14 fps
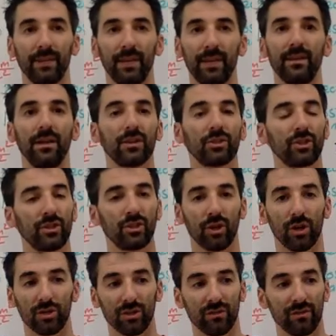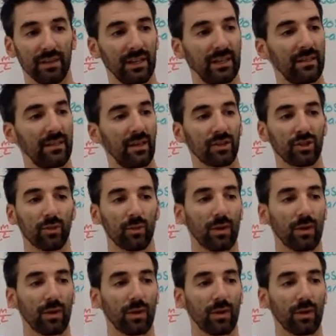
induction, charging via induction,